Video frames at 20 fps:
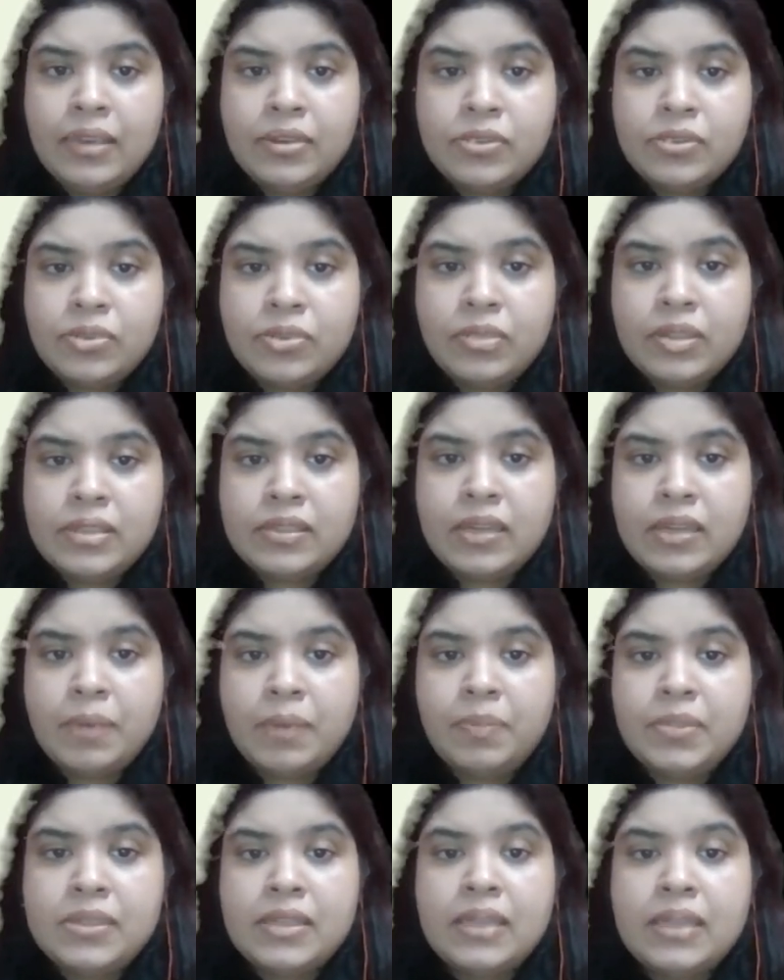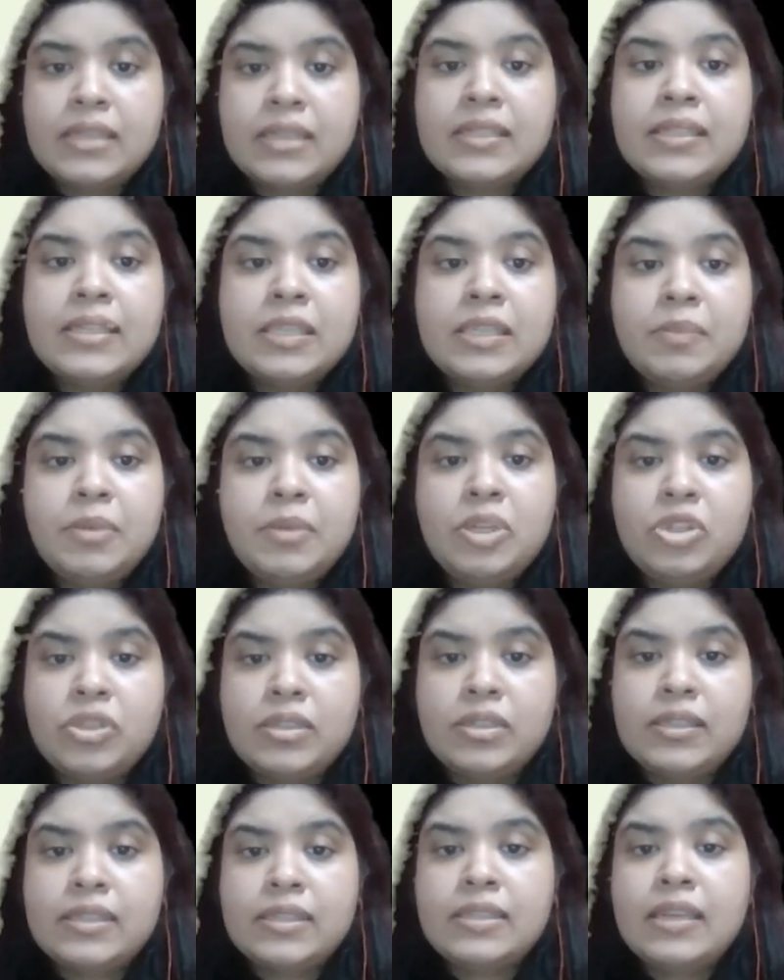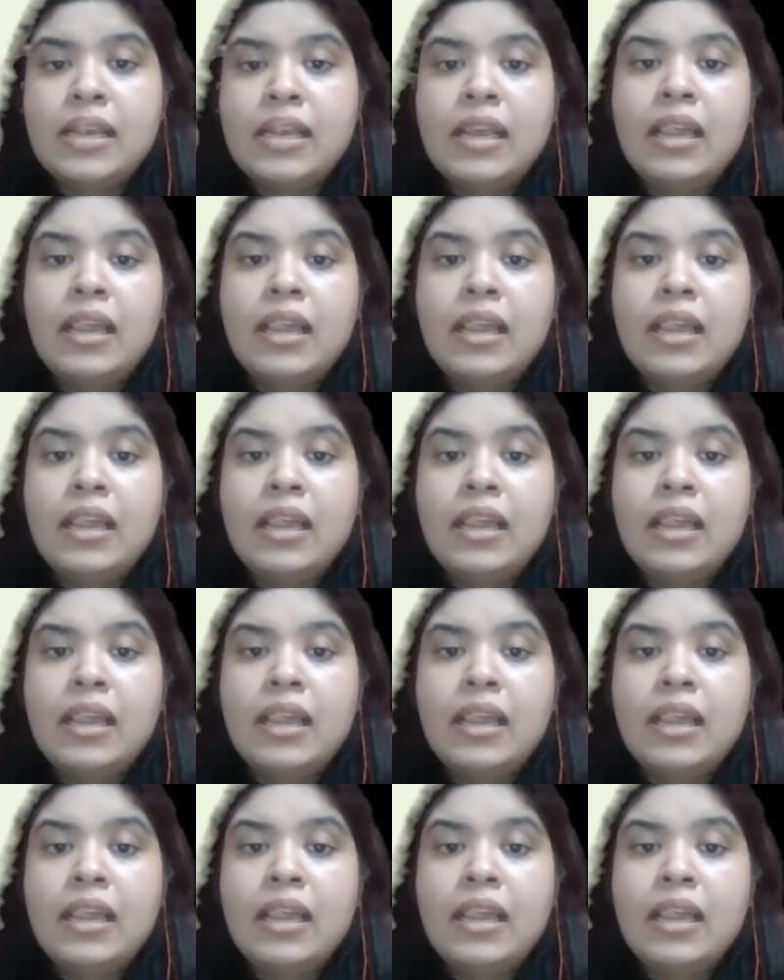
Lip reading: So this represents the species.